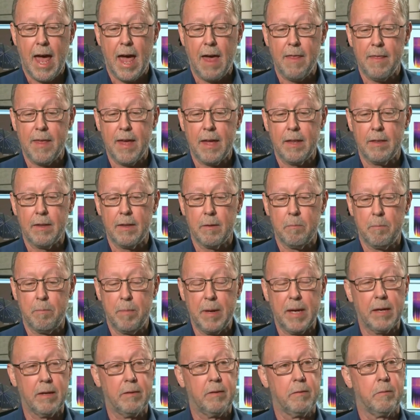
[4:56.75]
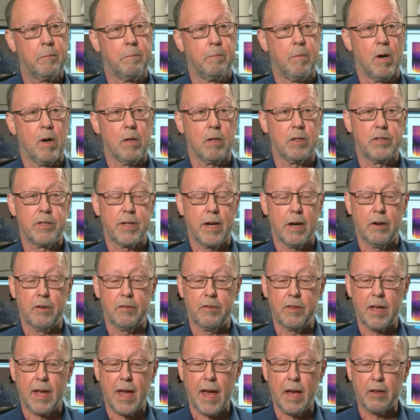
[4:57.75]
and then the big bulge there
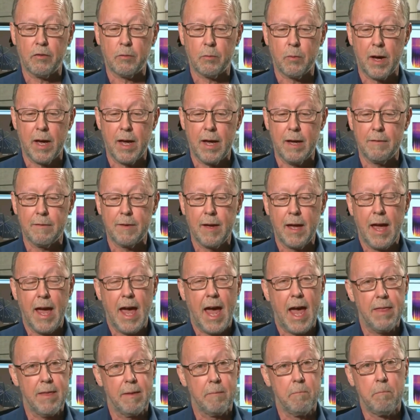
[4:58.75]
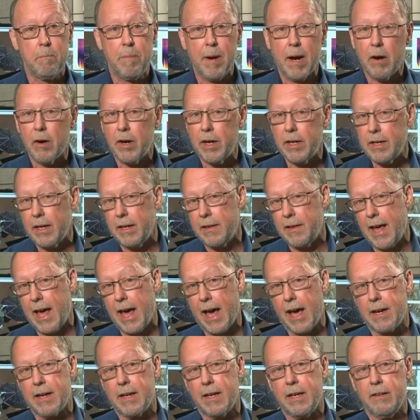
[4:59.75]
is the S wave, and then buried in
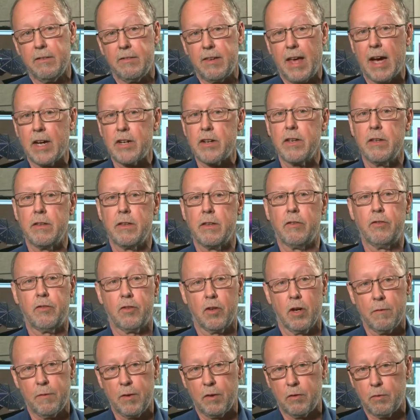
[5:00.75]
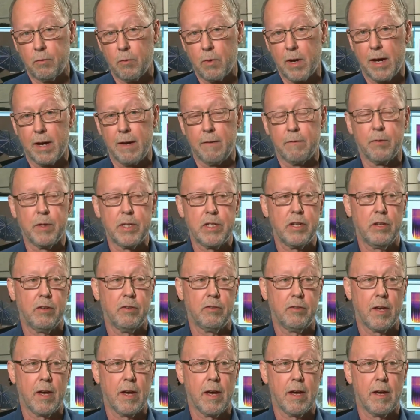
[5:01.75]
that is actually the surface wave, which
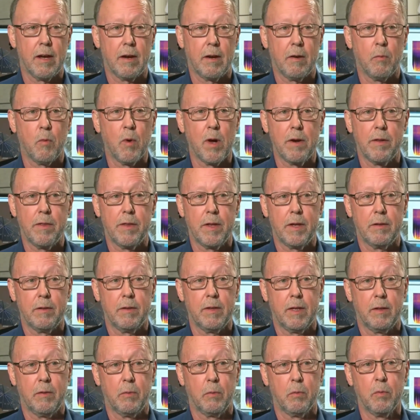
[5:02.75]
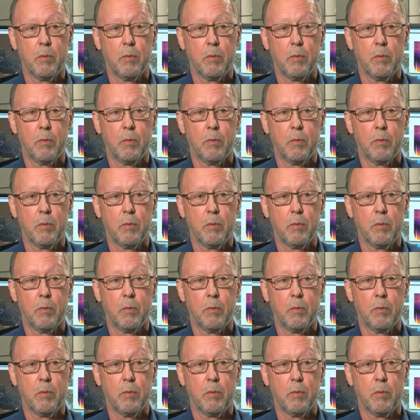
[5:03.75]
is uh, one of the, the